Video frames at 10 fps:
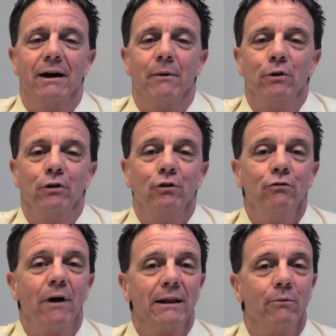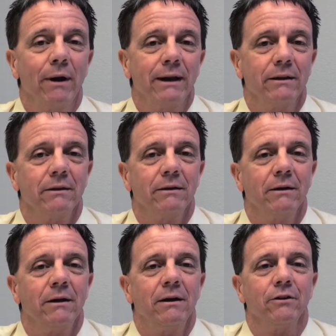When you do finally rent it
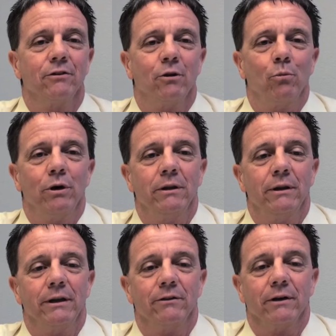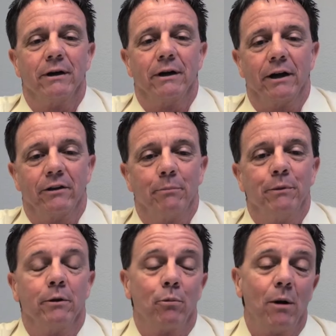to someone that's
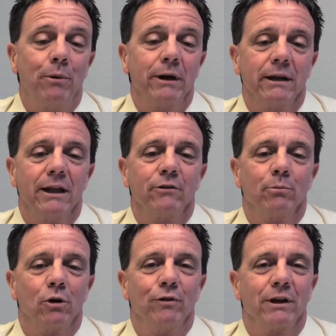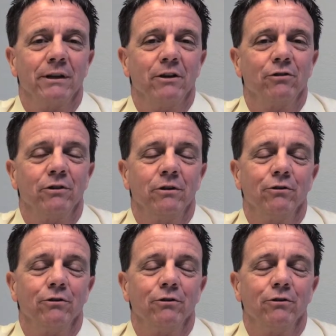accepting the property in less than perfect condition,